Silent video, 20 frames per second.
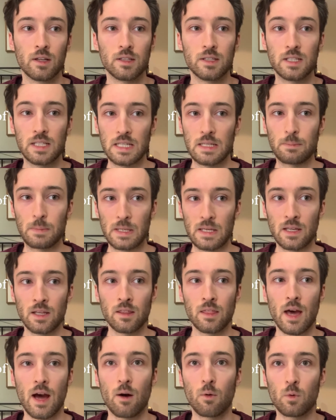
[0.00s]
DP
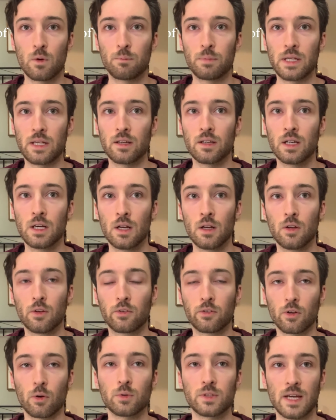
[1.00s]
that would be
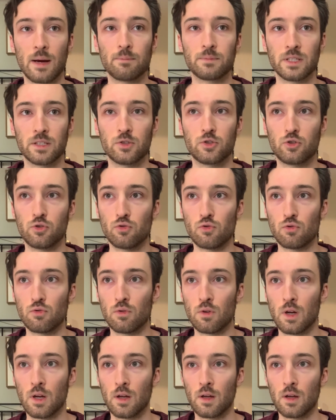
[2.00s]
so tempted to